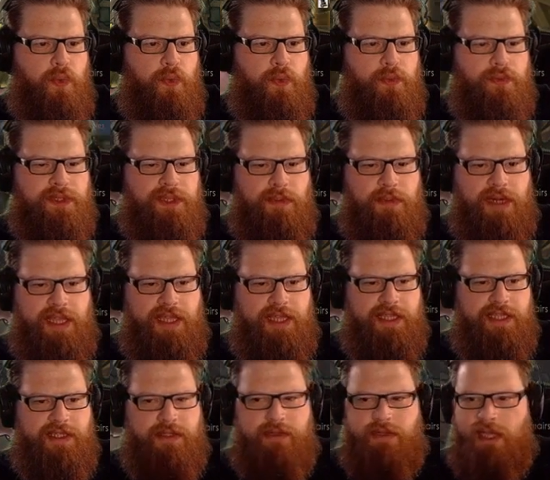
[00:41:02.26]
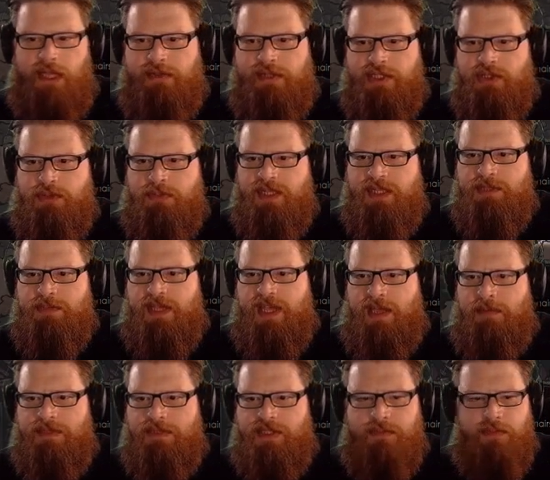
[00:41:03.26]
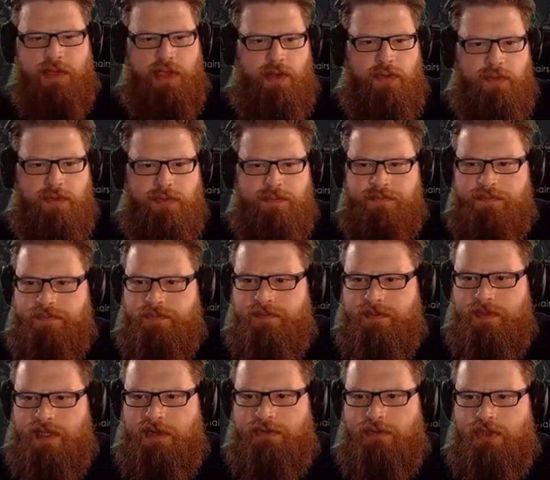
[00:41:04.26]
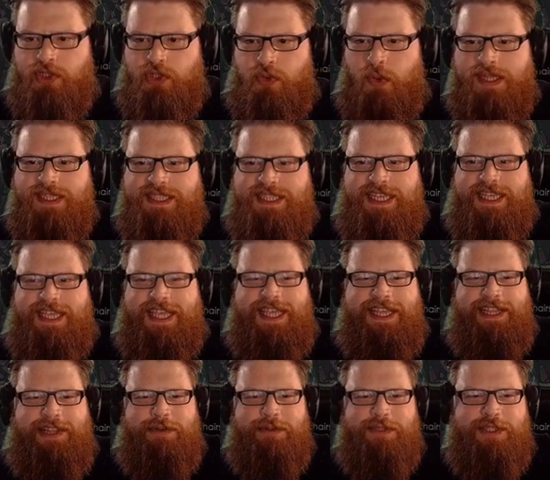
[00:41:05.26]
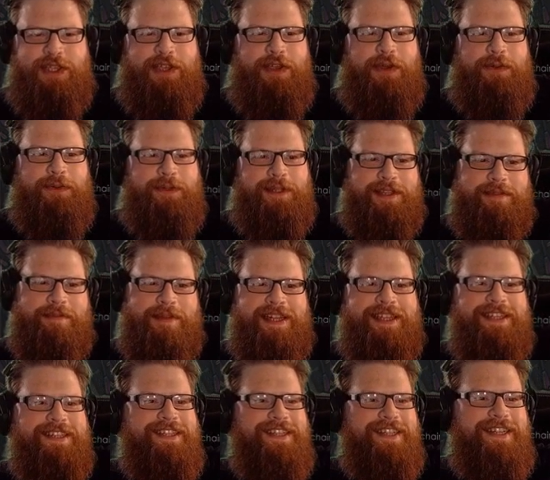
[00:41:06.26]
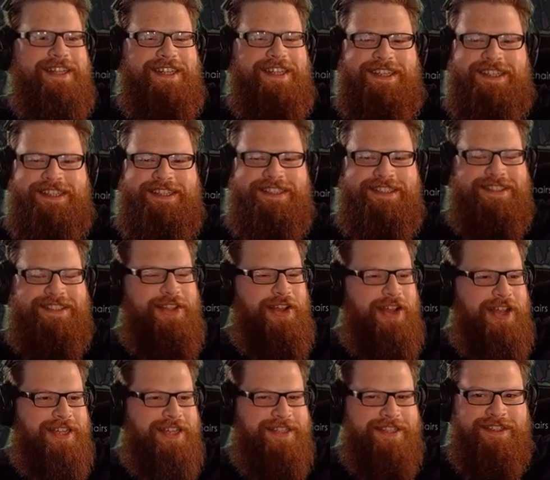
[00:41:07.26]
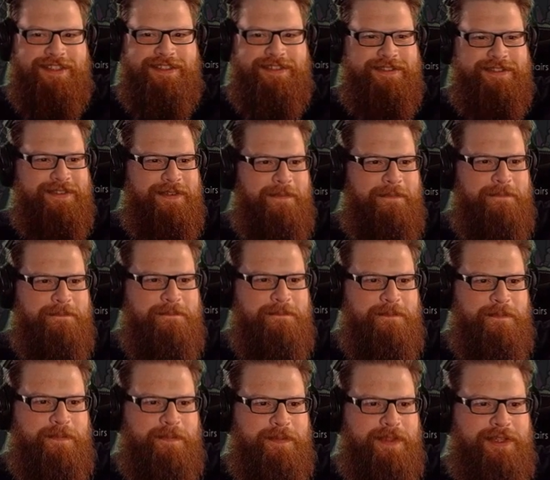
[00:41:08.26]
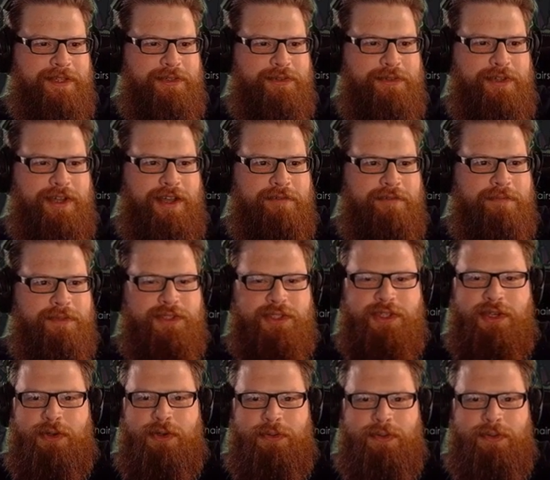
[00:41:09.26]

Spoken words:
So I want to get this dug out. This was meant to be getting me some coal. I've got 20 kilos of coal at the minute. That is not ideal. I do not have much coal